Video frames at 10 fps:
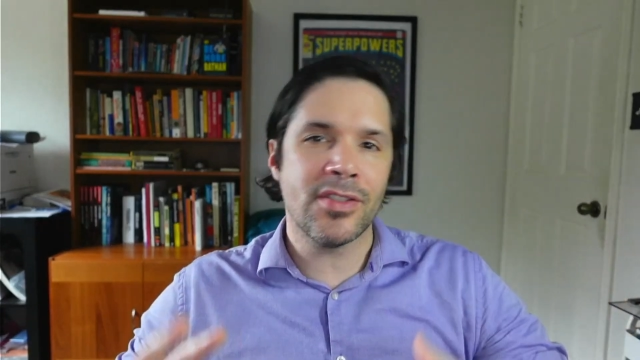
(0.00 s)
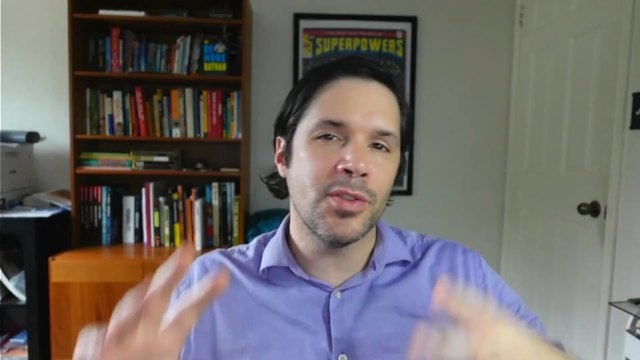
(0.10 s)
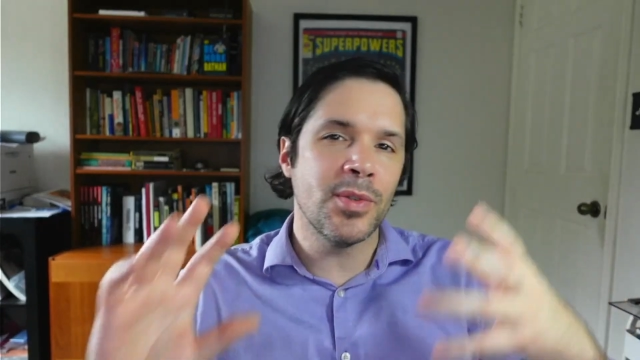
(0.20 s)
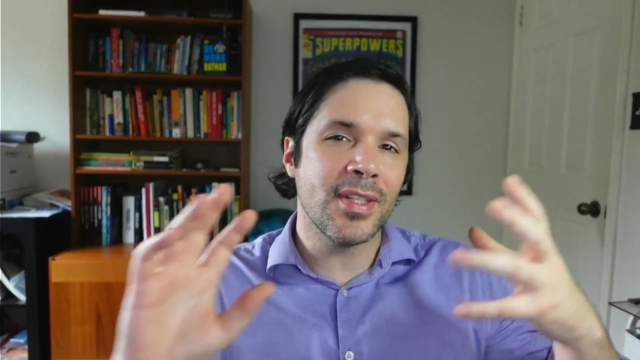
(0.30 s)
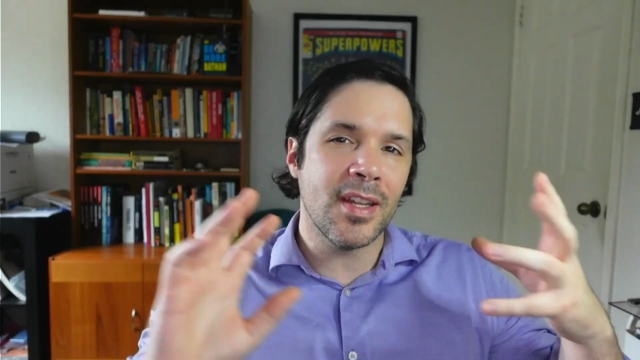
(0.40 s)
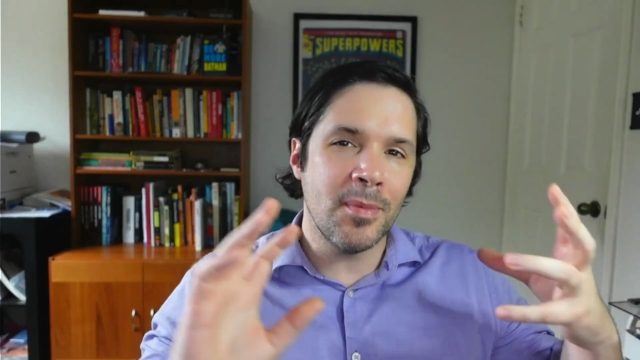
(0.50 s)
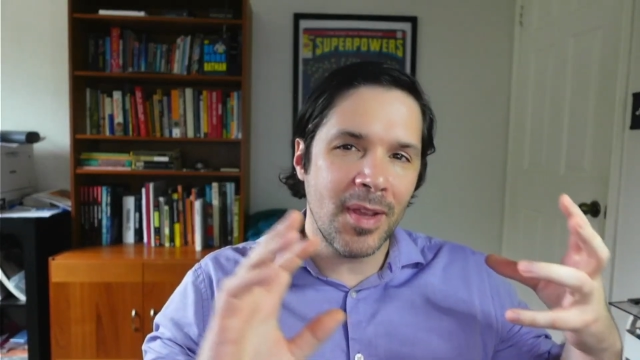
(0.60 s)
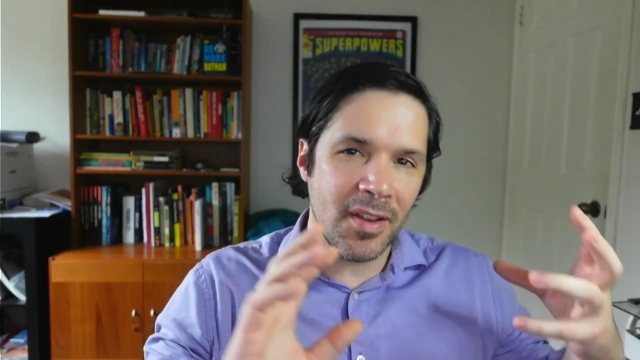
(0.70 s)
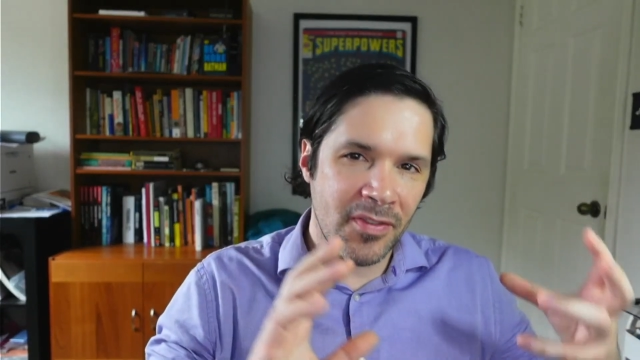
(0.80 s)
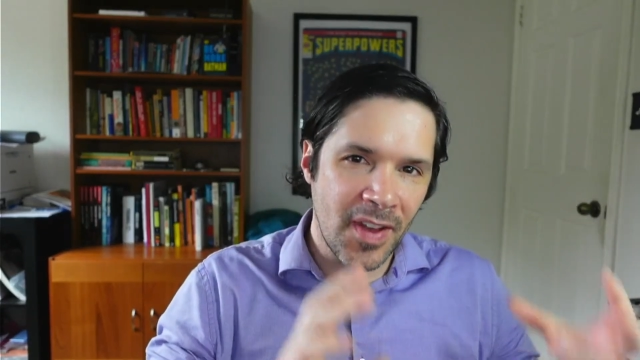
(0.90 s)
who is going to be
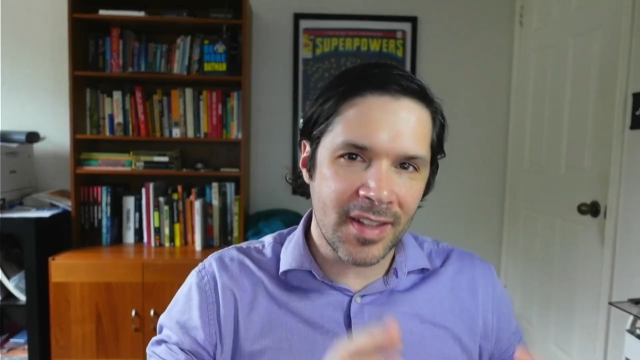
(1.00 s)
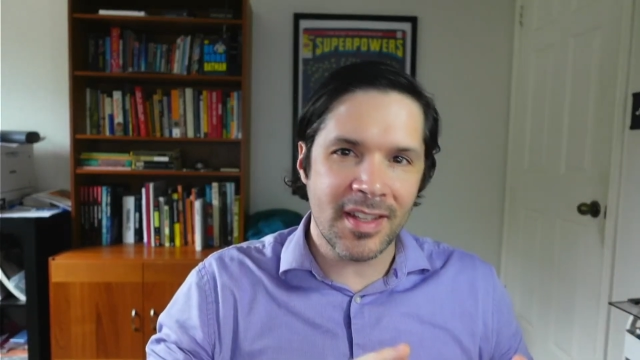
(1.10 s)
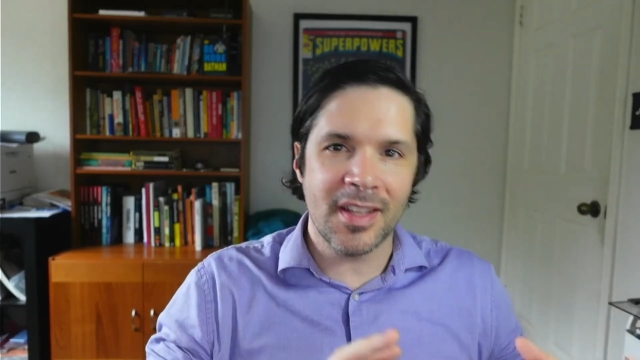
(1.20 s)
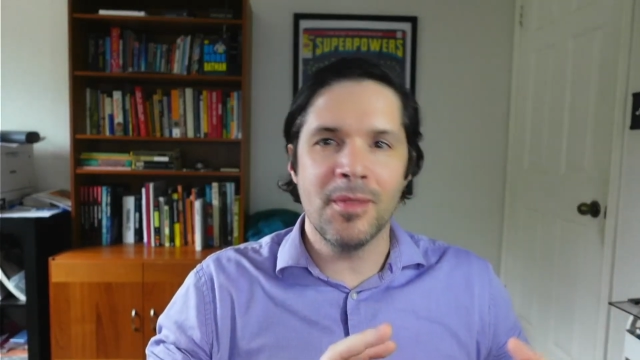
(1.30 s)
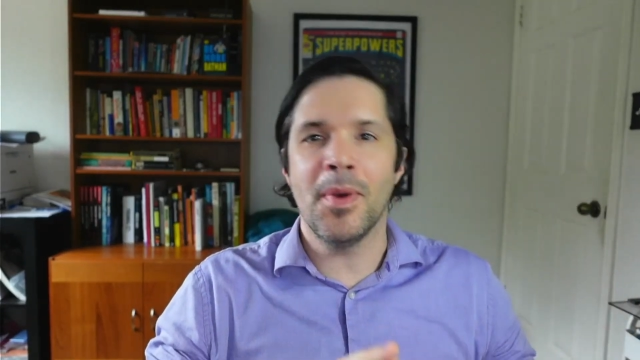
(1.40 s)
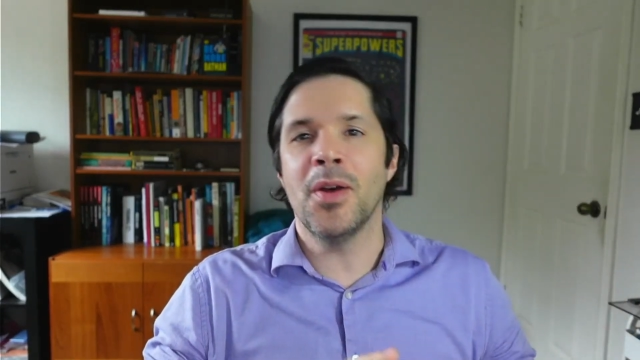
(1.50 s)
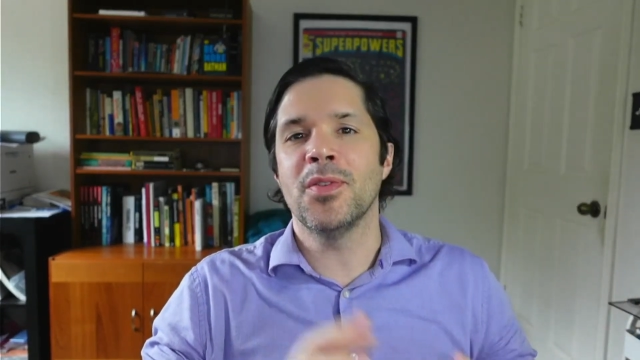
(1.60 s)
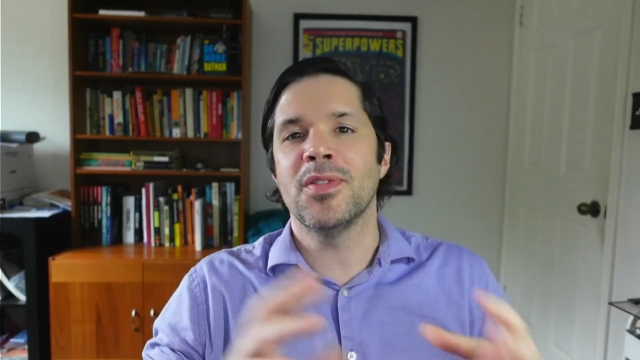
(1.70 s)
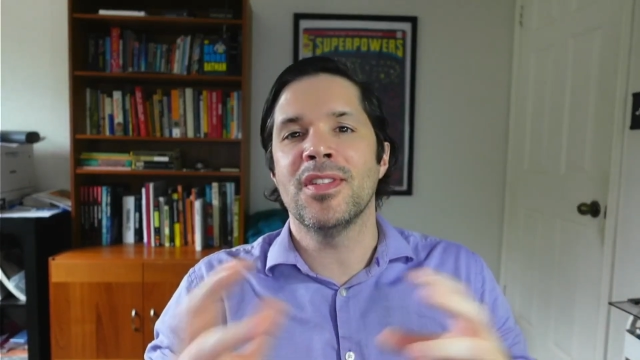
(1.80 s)
affecting the most,